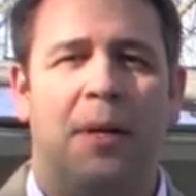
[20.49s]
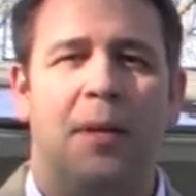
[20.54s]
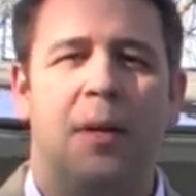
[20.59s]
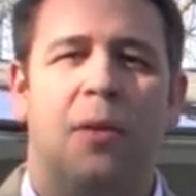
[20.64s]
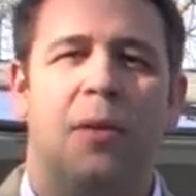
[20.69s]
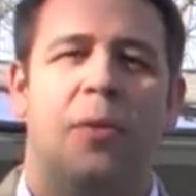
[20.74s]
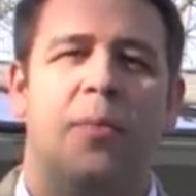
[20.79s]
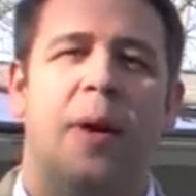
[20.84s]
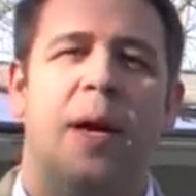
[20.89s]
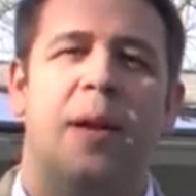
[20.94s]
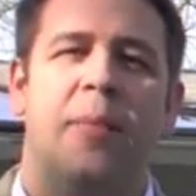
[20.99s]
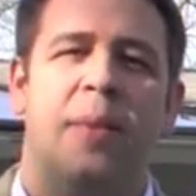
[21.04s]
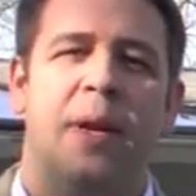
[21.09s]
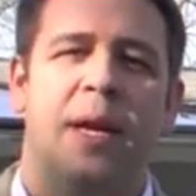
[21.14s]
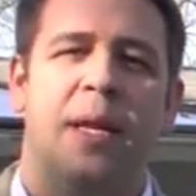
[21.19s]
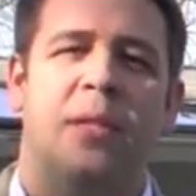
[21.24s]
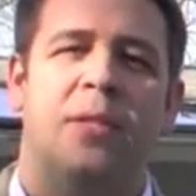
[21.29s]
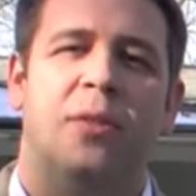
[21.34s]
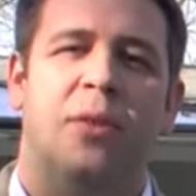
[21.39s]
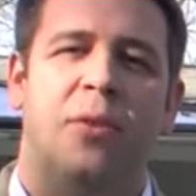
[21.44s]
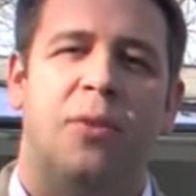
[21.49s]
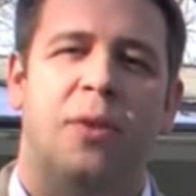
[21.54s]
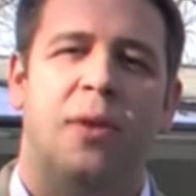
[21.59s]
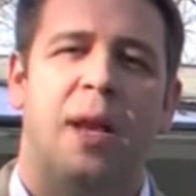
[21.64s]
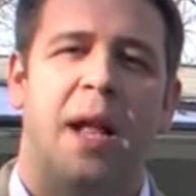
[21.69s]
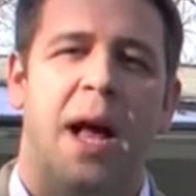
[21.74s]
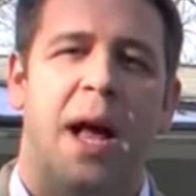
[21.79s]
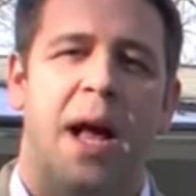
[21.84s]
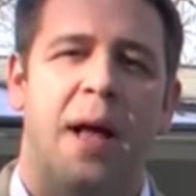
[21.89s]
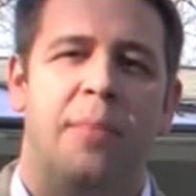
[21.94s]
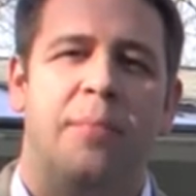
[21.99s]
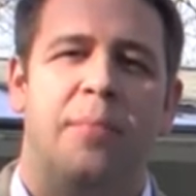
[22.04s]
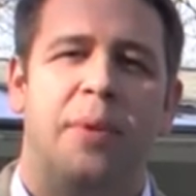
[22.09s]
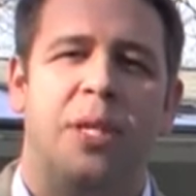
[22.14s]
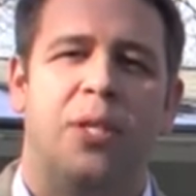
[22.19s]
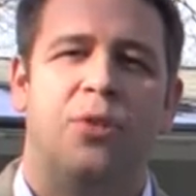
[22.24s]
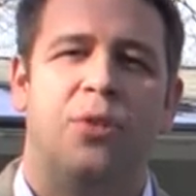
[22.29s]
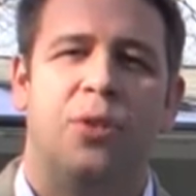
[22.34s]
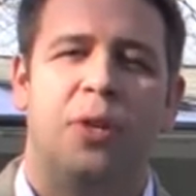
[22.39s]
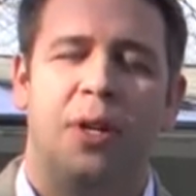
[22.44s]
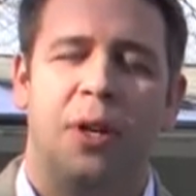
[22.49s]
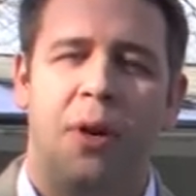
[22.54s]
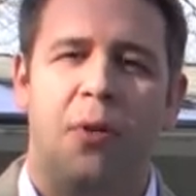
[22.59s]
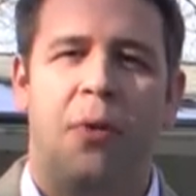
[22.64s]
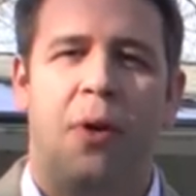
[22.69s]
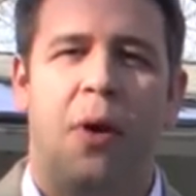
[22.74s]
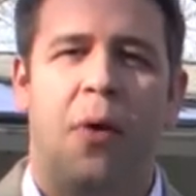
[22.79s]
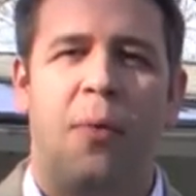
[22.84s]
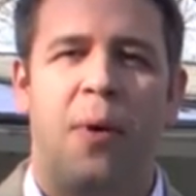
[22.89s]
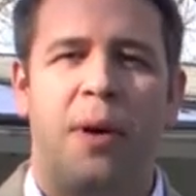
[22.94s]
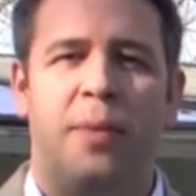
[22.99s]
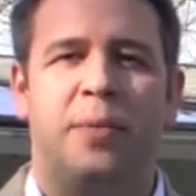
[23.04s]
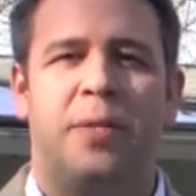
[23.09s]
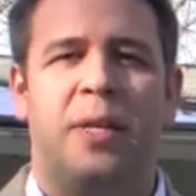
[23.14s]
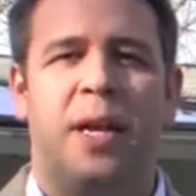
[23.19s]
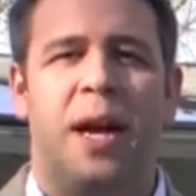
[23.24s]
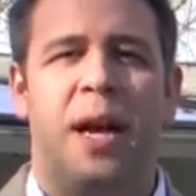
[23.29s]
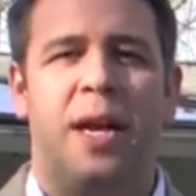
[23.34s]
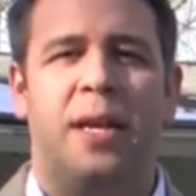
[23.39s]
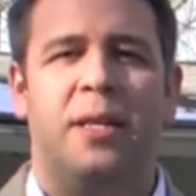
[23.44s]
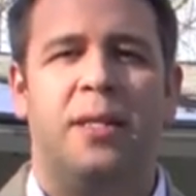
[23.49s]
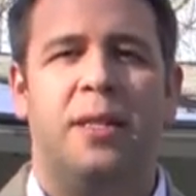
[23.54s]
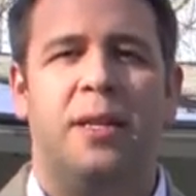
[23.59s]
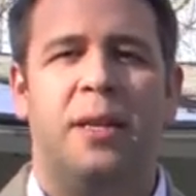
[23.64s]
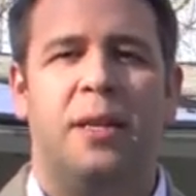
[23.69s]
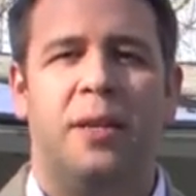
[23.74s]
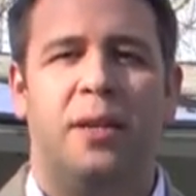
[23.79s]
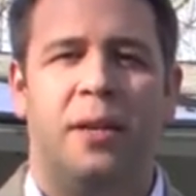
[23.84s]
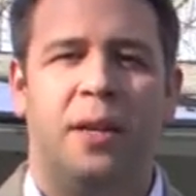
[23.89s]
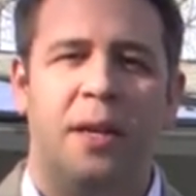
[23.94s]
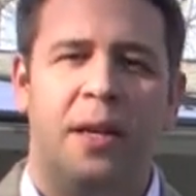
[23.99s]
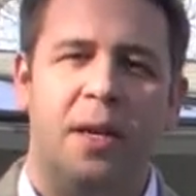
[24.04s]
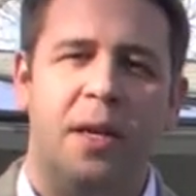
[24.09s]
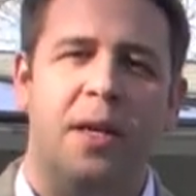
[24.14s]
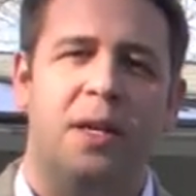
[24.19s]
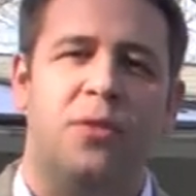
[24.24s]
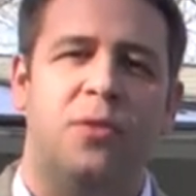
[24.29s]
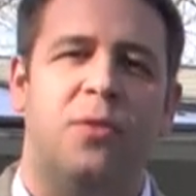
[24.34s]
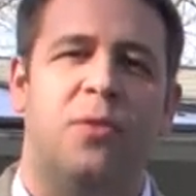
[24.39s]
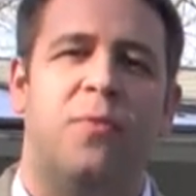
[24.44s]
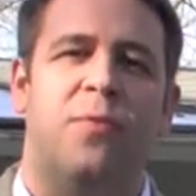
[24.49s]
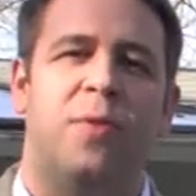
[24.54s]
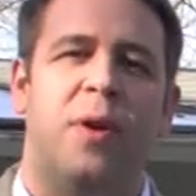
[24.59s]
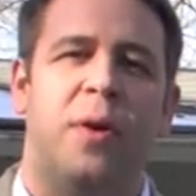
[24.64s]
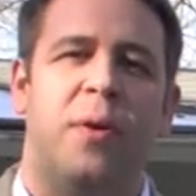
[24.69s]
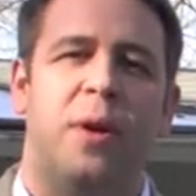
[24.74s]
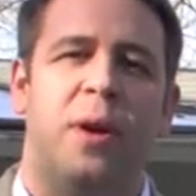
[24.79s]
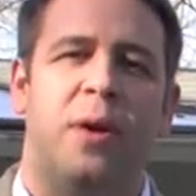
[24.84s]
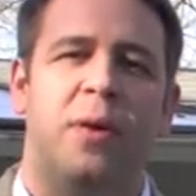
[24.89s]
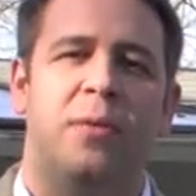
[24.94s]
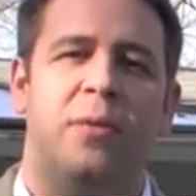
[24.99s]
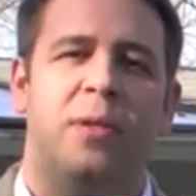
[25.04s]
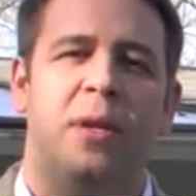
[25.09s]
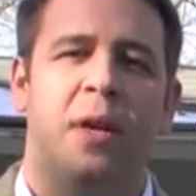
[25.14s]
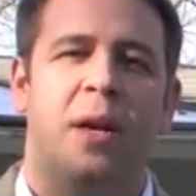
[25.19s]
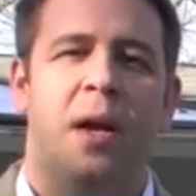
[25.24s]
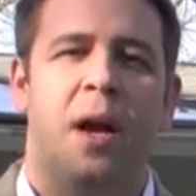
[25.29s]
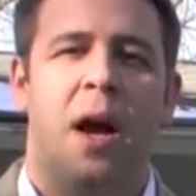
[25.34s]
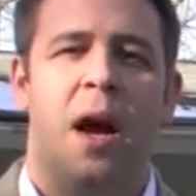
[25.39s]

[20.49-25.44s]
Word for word: The only way to bid is online. Be sure and go to our website to look at additional photos,